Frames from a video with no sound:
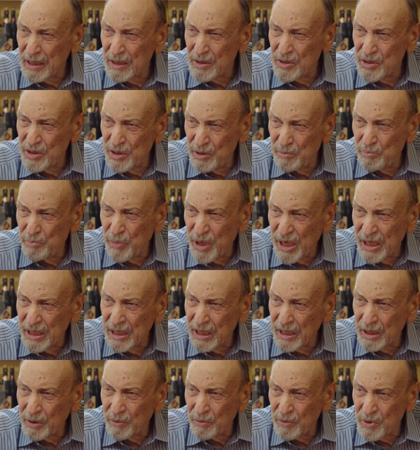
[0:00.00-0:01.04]

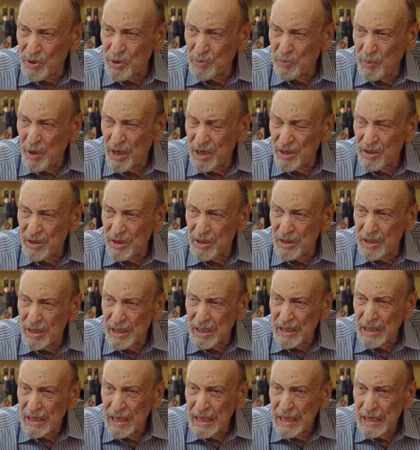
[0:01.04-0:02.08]
symbolic
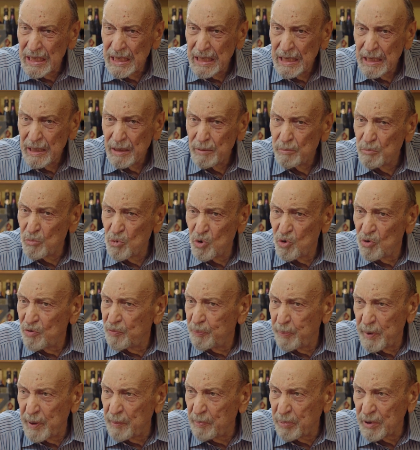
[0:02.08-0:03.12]
responses
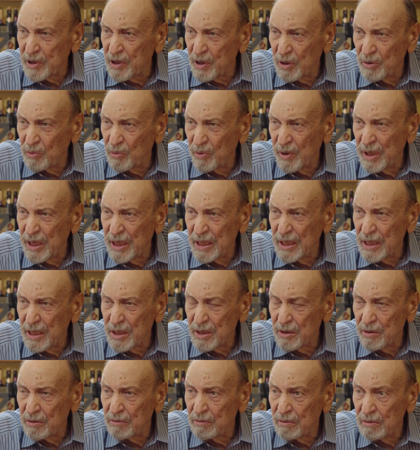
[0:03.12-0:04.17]
move people in a way
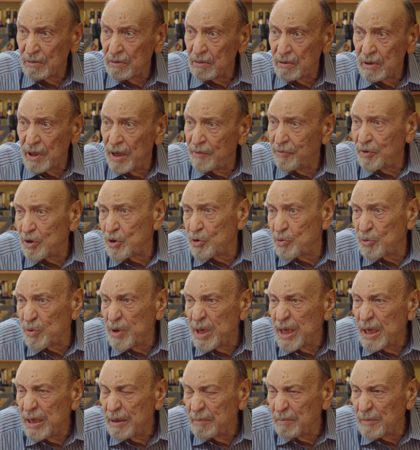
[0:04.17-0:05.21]
that you never
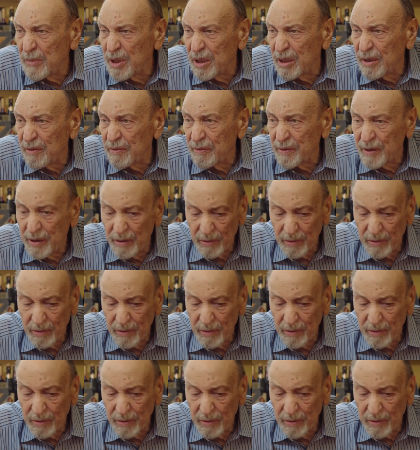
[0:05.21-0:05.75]
dreamed of.